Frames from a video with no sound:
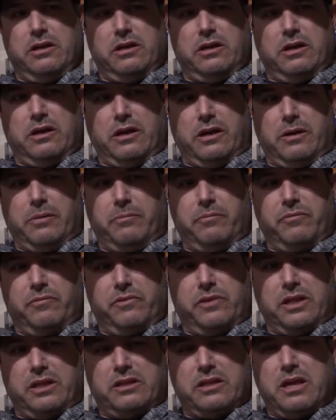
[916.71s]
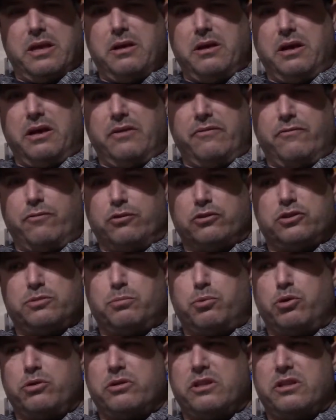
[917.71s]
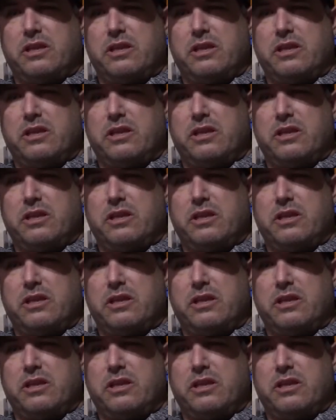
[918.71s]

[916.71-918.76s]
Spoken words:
for a sport that